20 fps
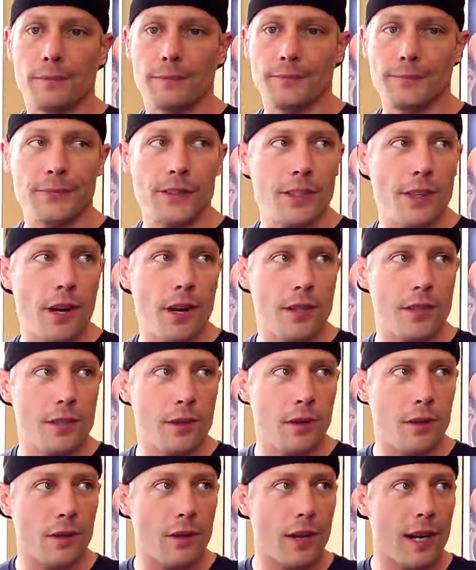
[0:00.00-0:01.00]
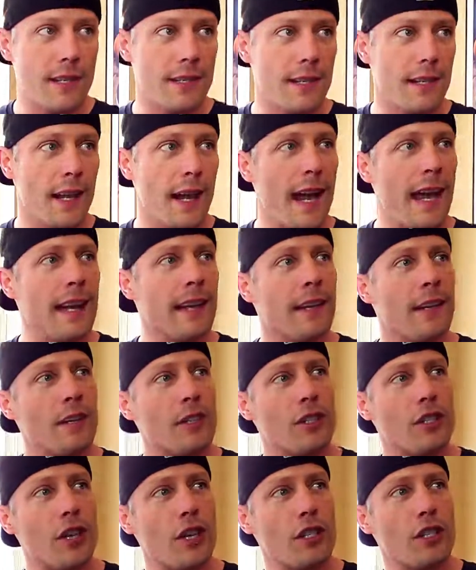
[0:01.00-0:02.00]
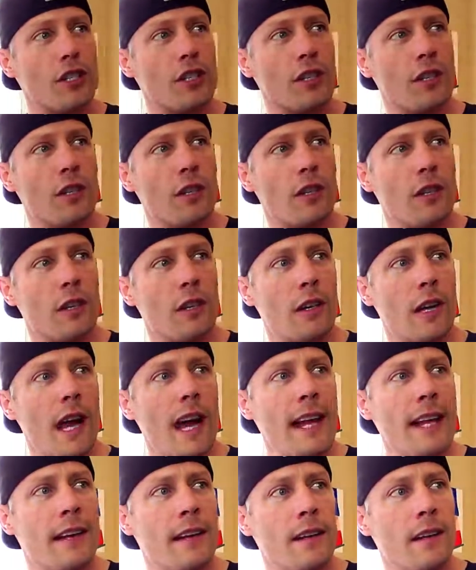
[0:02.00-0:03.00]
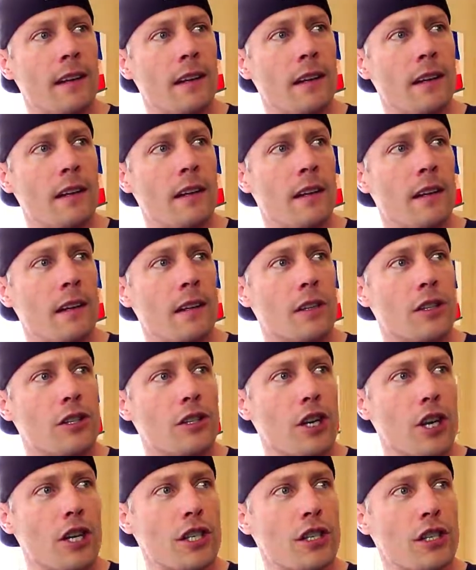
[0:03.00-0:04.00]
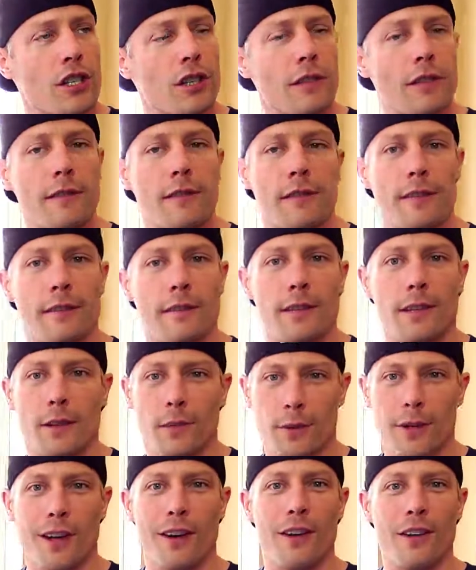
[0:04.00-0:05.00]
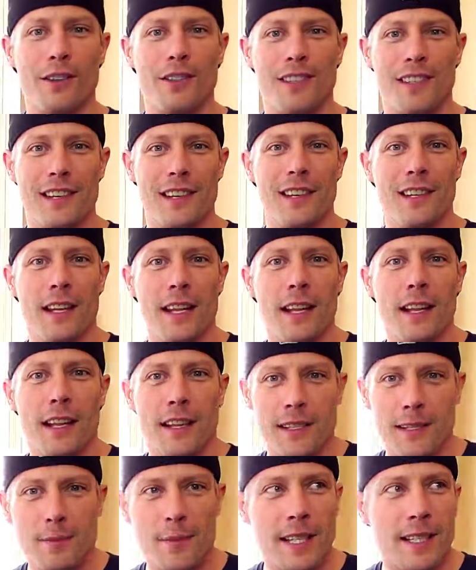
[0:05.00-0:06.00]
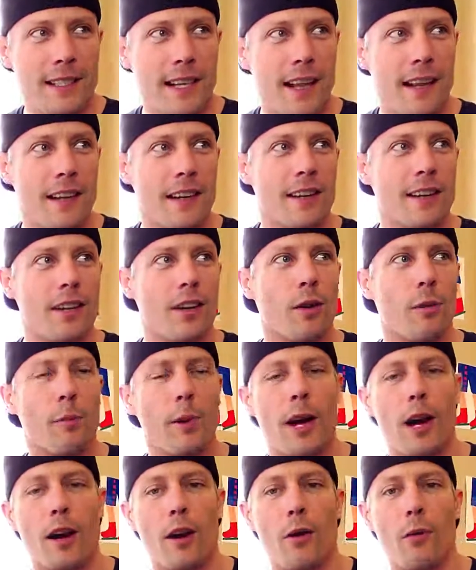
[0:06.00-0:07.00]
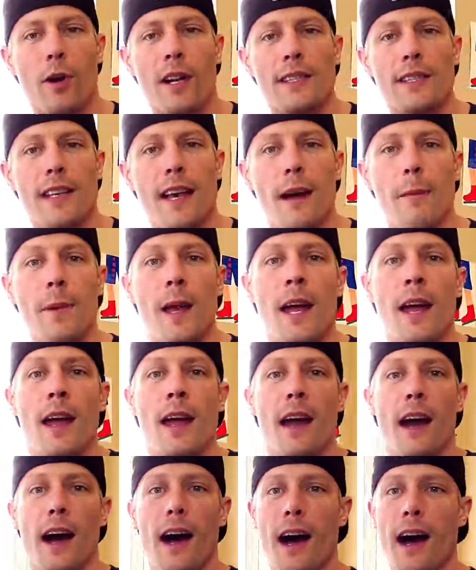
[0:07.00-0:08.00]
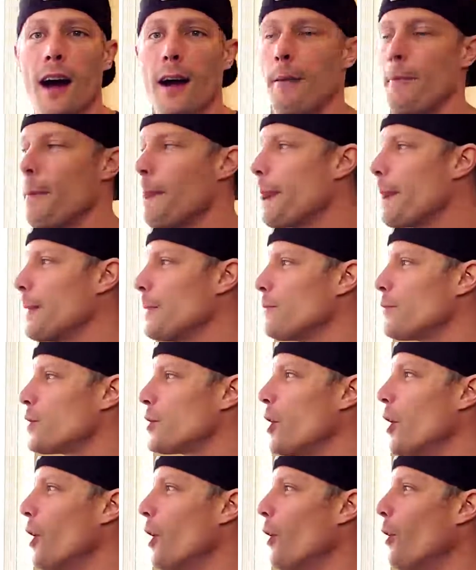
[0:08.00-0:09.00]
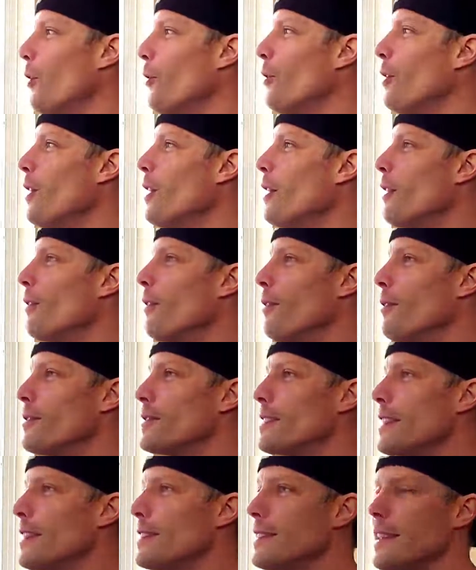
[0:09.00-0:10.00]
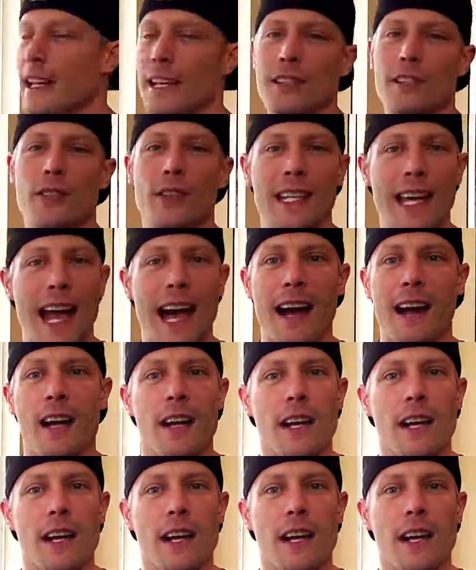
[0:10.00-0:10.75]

the dog's going crazy. Hey, shush. Hey, shush. There we go. See? That's me telling a little pug what's up. So what was I saying? So yeah.